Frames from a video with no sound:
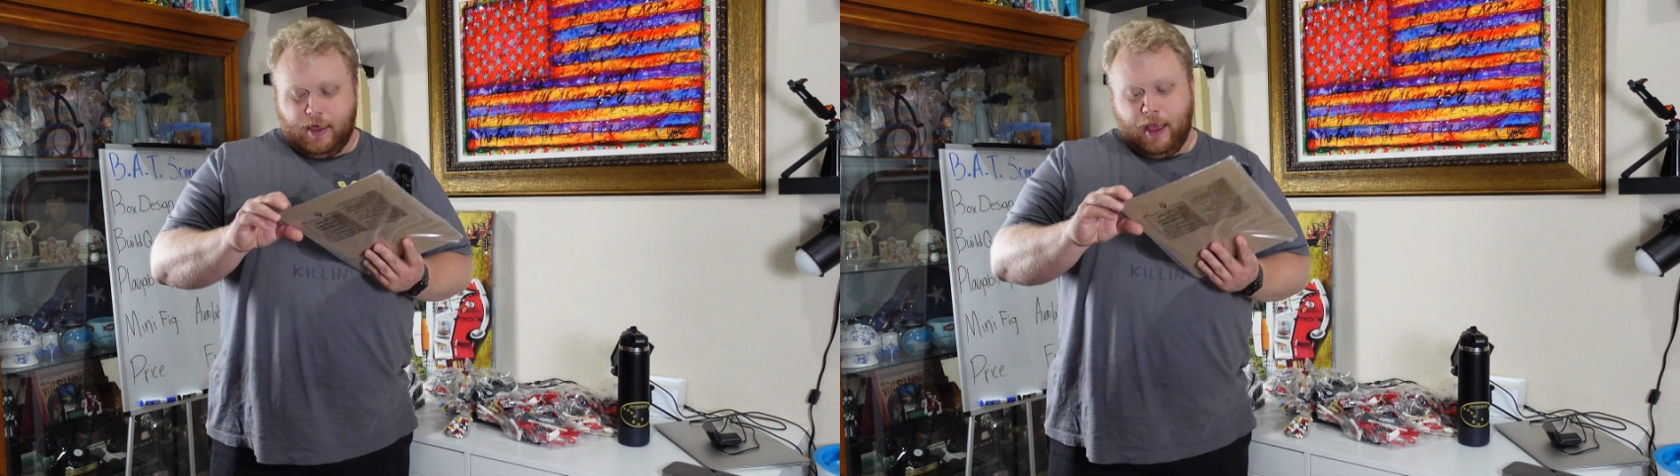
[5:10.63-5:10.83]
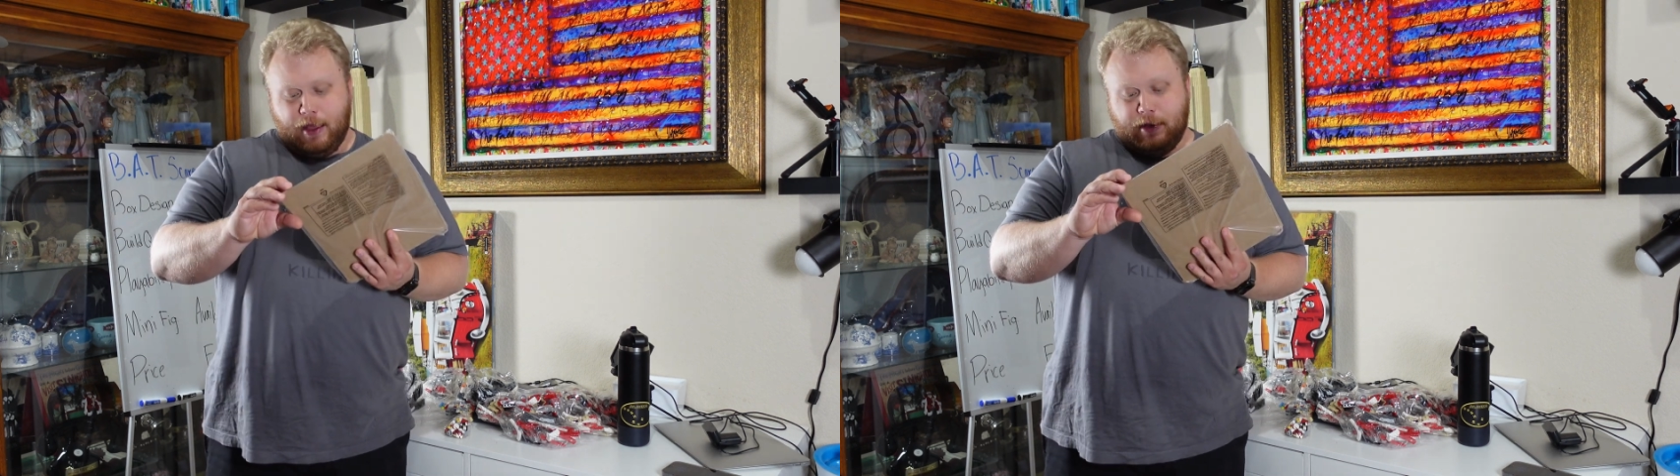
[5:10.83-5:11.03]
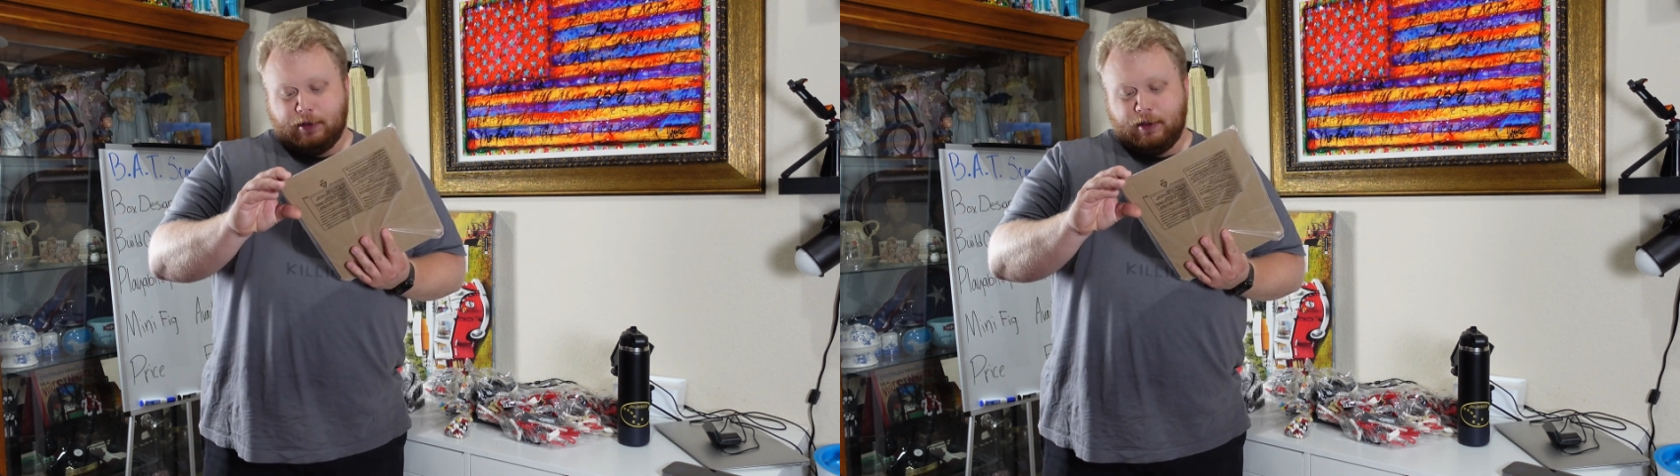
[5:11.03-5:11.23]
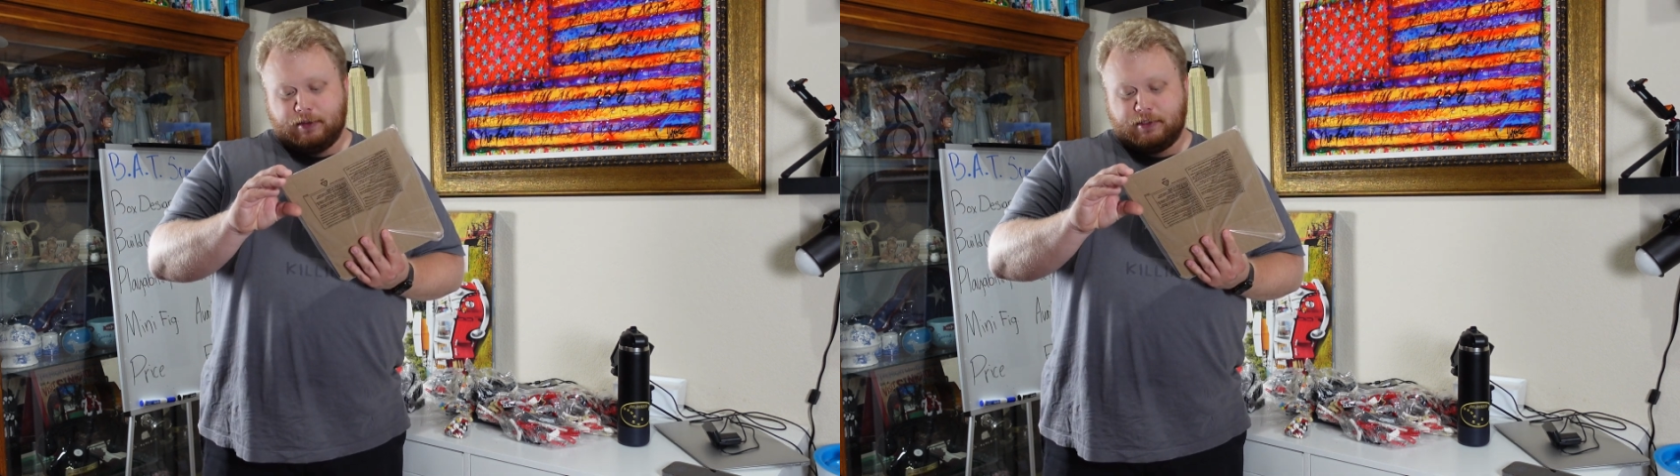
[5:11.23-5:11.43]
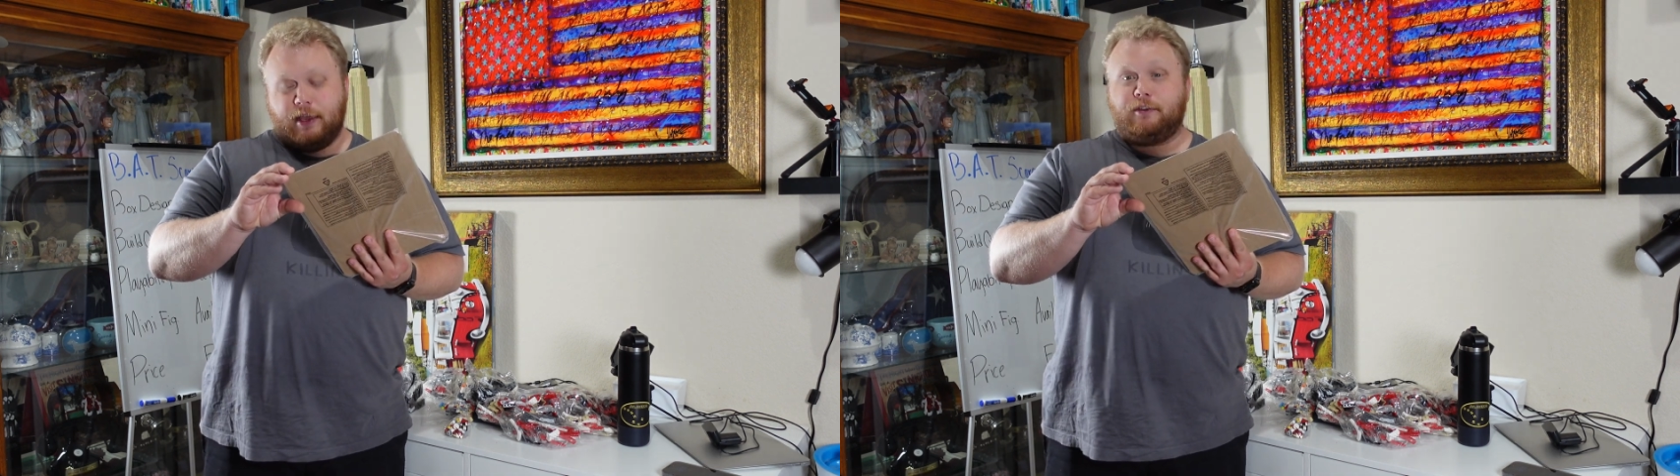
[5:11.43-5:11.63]
and it
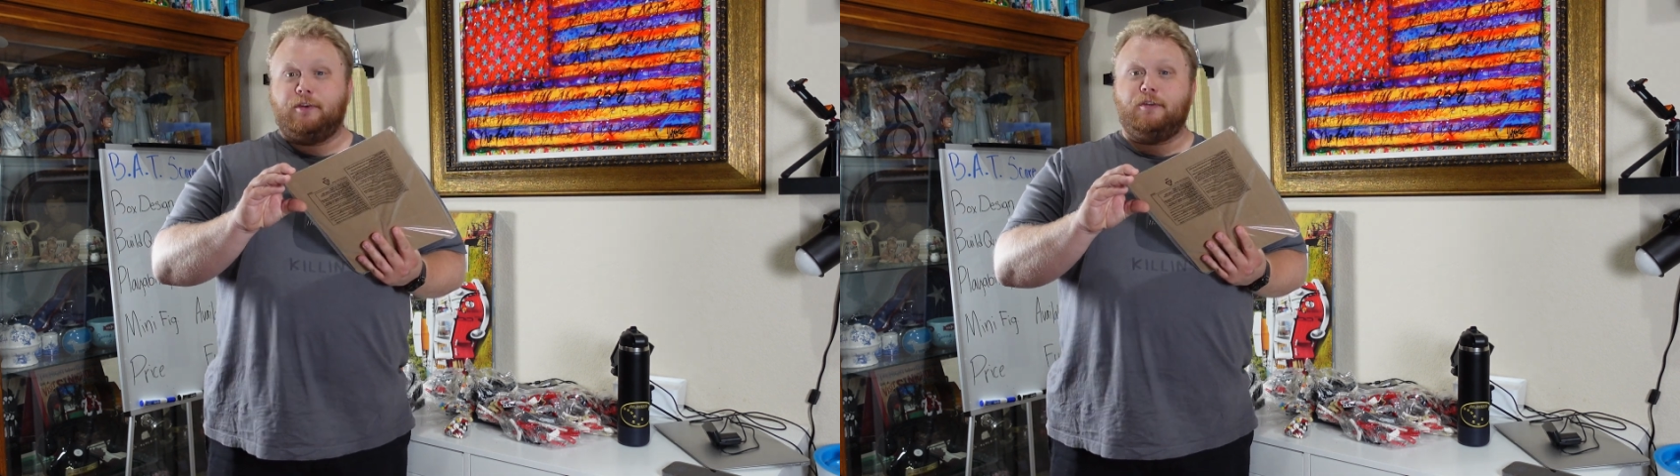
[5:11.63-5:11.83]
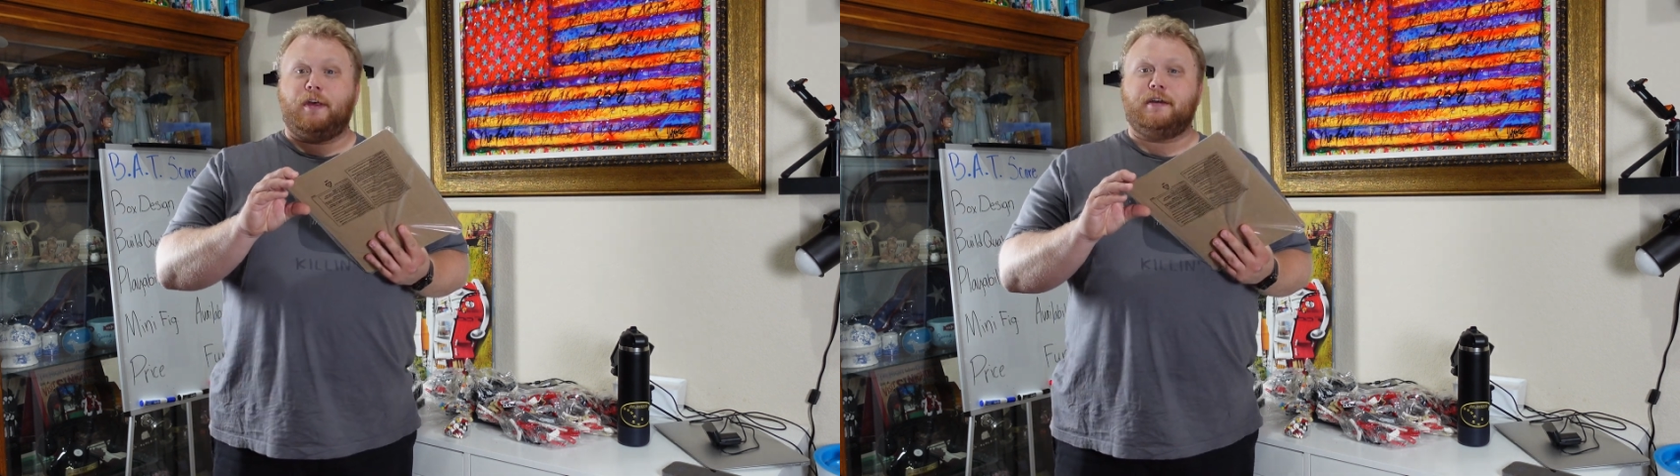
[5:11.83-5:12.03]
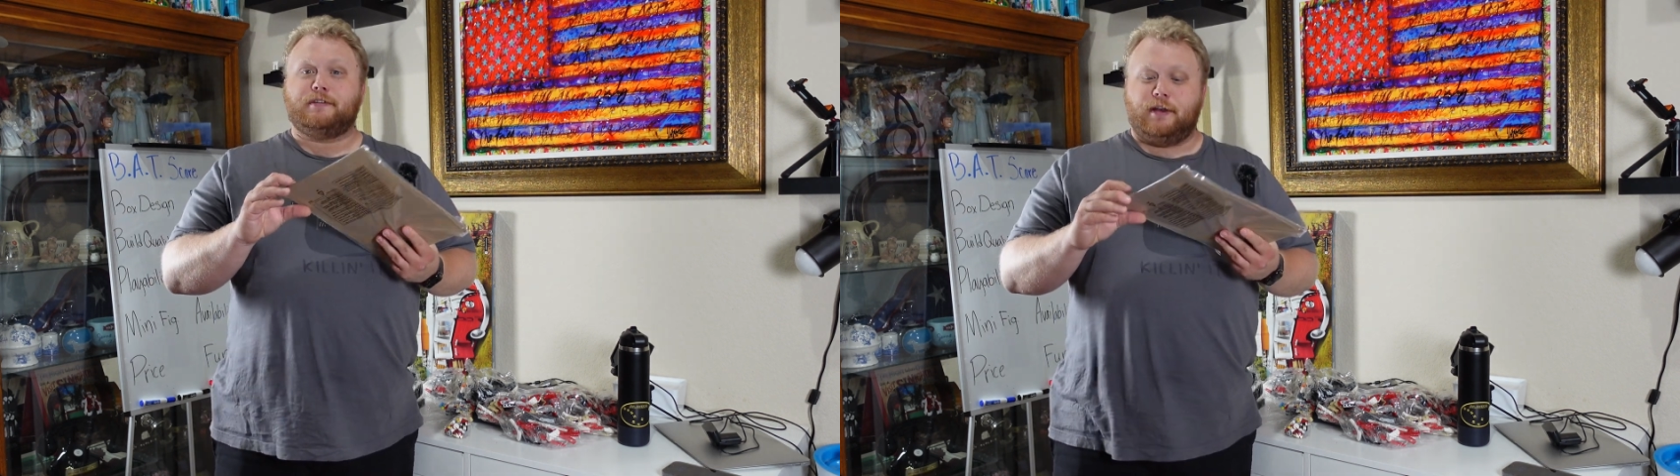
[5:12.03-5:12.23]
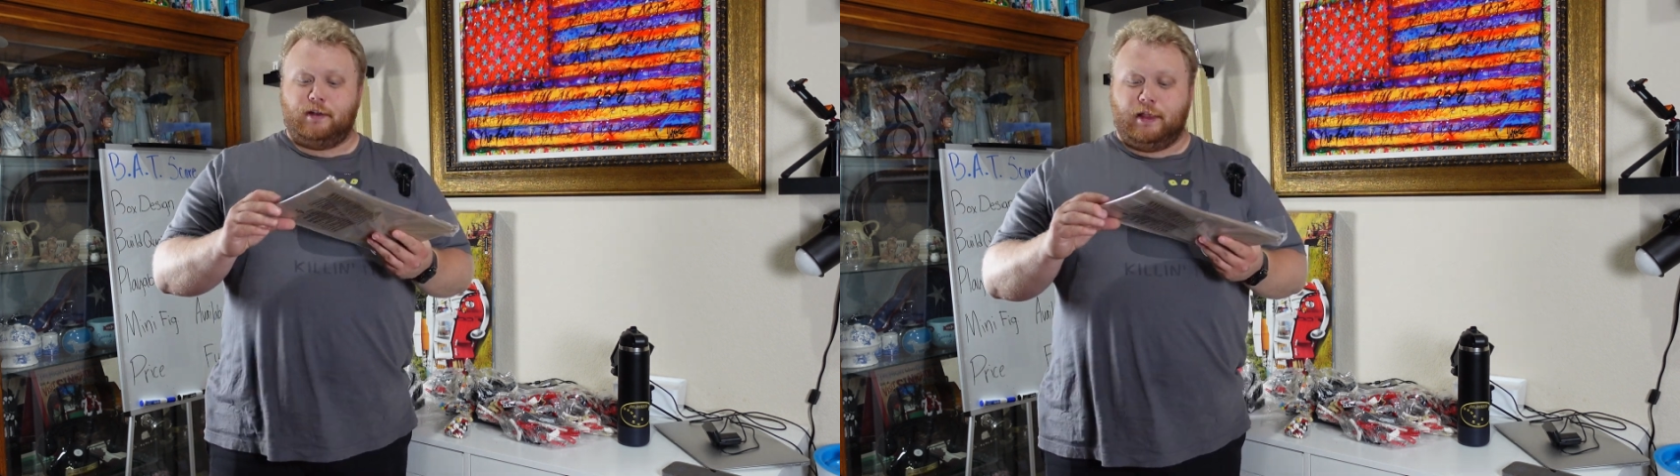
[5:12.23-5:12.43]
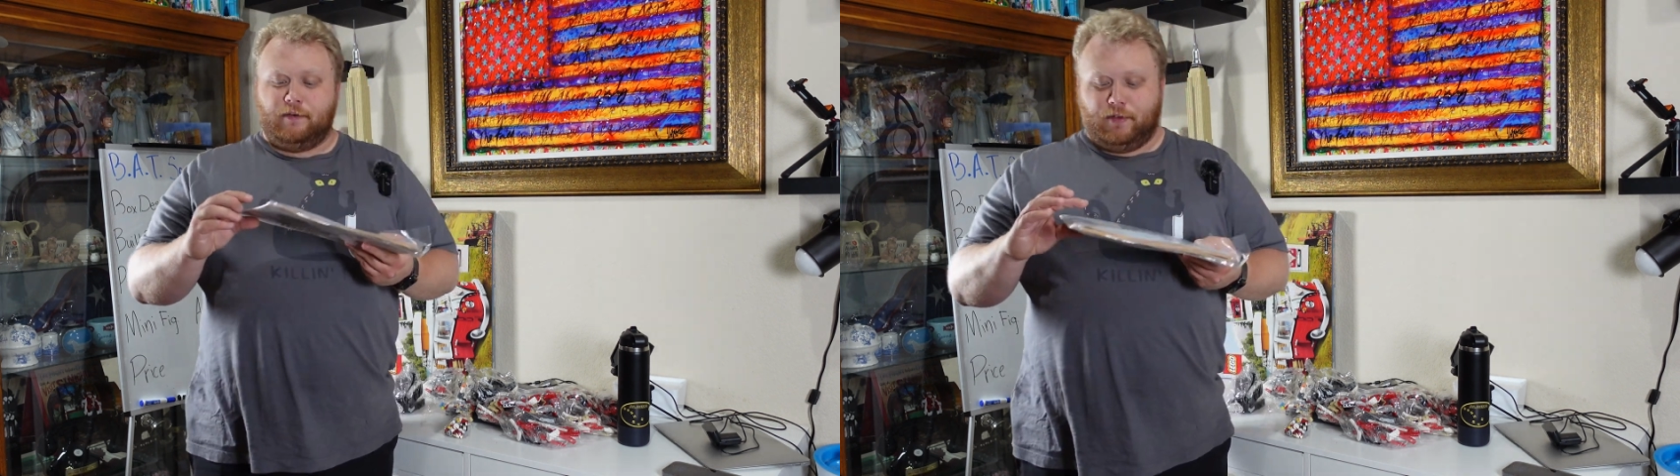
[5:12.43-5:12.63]
does say
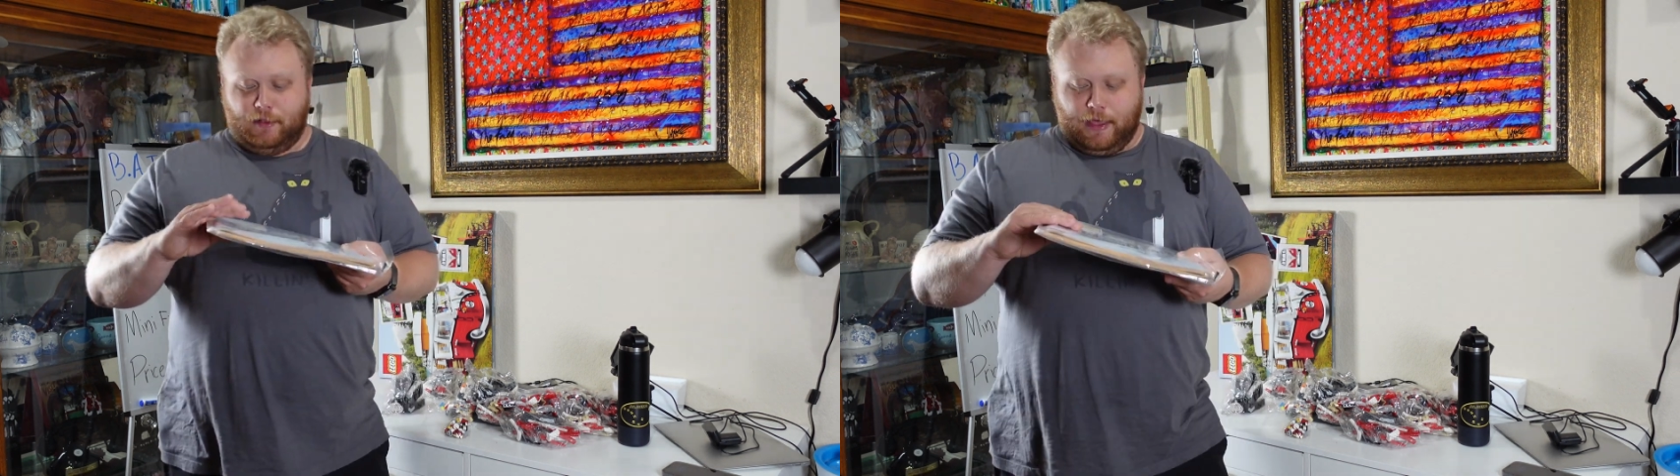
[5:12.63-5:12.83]
2011